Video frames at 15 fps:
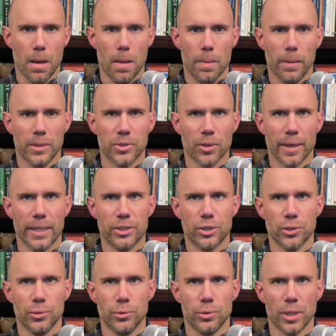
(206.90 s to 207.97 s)
These are
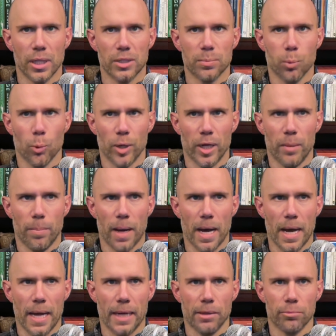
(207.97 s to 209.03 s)
issues exploited
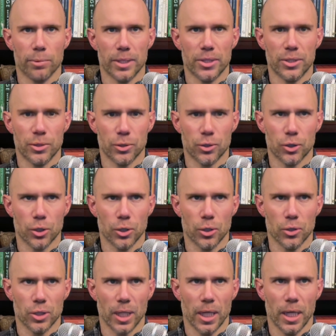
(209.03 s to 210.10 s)
by
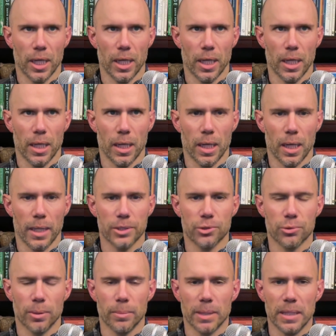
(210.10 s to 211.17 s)
researchers in
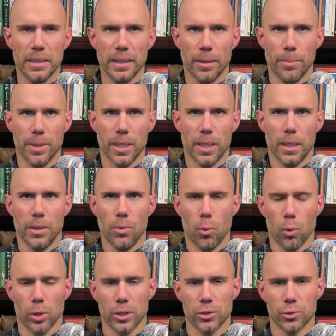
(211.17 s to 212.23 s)
extremely limited
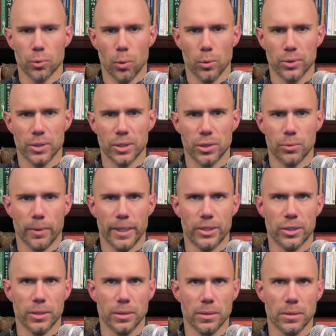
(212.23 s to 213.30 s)
or controlled
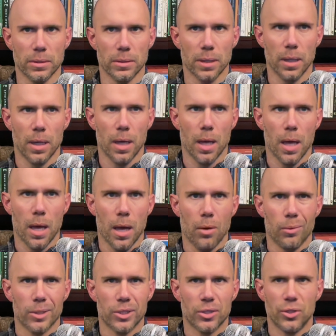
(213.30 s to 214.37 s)
situations,
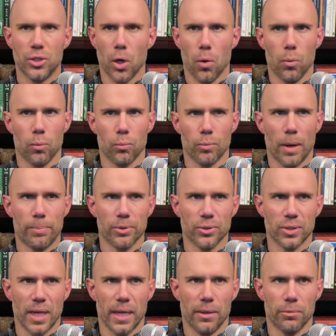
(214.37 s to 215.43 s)
which don't
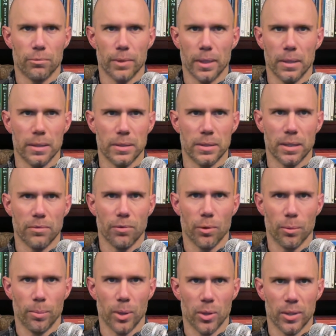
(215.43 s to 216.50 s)
represent realistic
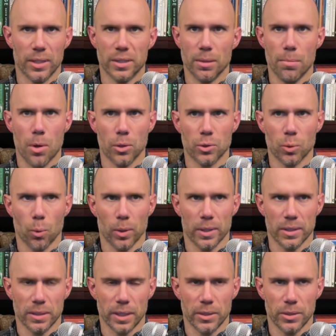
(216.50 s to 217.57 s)
vulnerabilities in most
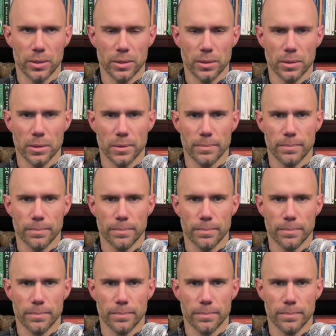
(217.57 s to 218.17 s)
organizations.